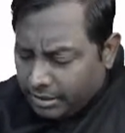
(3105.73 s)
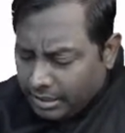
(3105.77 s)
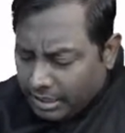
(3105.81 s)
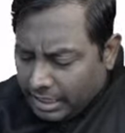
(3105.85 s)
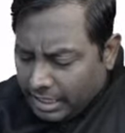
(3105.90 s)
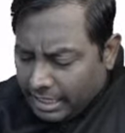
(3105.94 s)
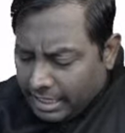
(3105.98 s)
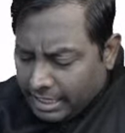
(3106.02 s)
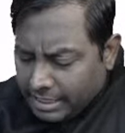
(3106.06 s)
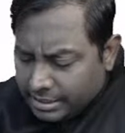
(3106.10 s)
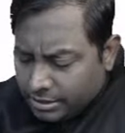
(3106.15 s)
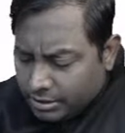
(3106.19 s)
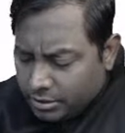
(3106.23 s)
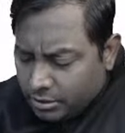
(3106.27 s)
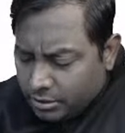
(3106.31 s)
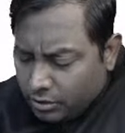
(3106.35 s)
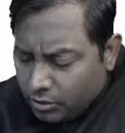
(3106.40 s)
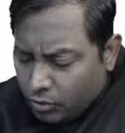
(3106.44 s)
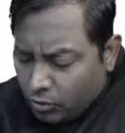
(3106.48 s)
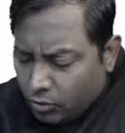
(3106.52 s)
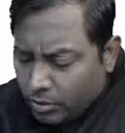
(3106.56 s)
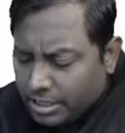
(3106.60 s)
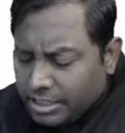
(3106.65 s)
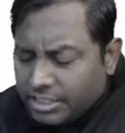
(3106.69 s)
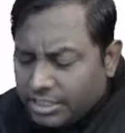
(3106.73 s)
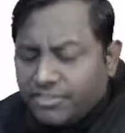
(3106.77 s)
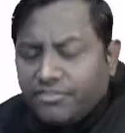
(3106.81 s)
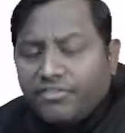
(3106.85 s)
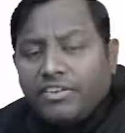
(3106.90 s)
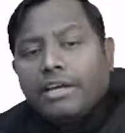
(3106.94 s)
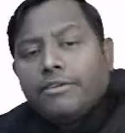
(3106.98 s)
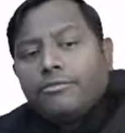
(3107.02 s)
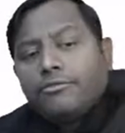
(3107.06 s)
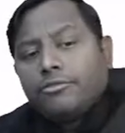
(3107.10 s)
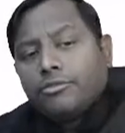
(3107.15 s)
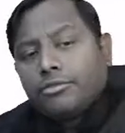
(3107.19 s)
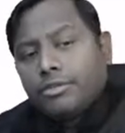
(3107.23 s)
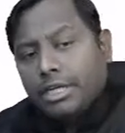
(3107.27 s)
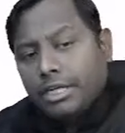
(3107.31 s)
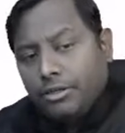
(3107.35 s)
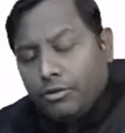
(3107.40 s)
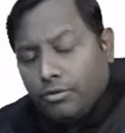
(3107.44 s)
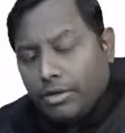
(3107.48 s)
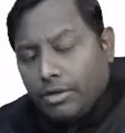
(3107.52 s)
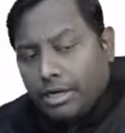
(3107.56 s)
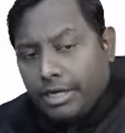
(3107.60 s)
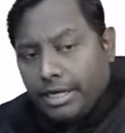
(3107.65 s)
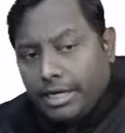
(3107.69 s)
As low as 5 to 10
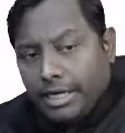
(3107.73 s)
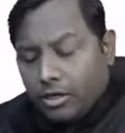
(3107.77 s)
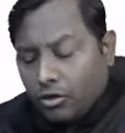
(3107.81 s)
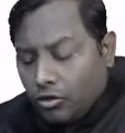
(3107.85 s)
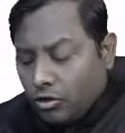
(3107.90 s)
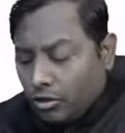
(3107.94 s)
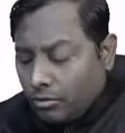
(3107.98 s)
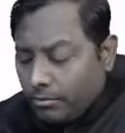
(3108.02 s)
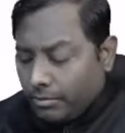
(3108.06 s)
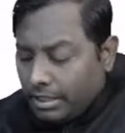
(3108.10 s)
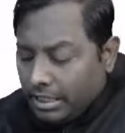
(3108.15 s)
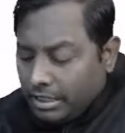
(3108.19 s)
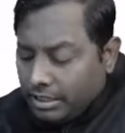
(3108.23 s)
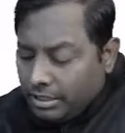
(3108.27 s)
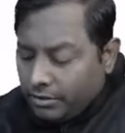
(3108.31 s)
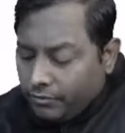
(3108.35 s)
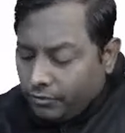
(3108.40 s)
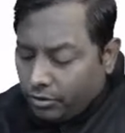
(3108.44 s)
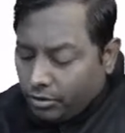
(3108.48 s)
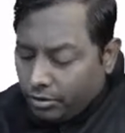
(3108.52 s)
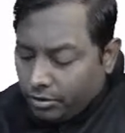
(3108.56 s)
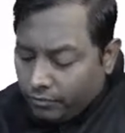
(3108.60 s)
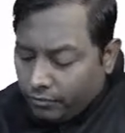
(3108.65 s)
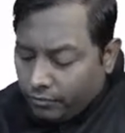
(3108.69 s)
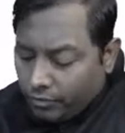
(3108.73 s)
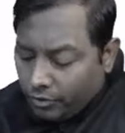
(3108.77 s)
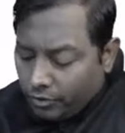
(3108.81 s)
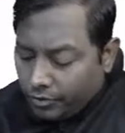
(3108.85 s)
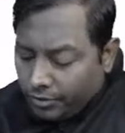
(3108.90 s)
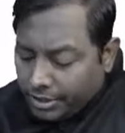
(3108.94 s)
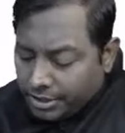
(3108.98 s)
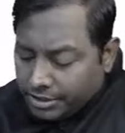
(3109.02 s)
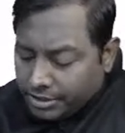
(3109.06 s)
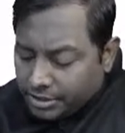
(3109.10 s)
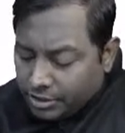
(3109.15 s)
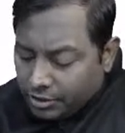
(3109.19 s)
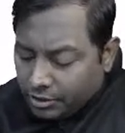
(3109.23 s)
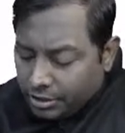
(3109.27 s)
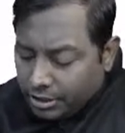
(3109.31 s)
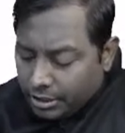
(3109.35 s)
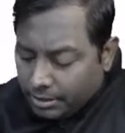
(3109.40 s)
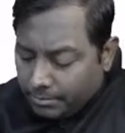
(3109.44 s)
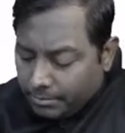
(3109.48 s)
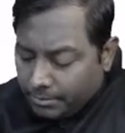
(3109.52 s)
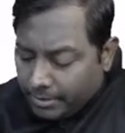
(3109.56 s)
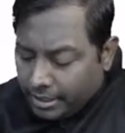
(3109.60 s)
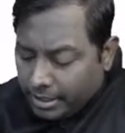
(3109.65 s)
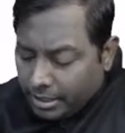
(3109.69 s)
you can take normal healthy volunteers, and
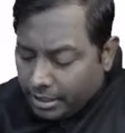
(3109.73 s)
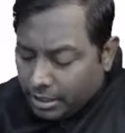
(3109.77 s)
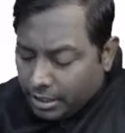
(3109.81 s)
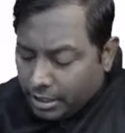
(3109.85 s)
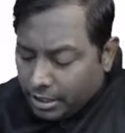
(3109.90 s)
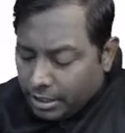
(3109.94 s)
it may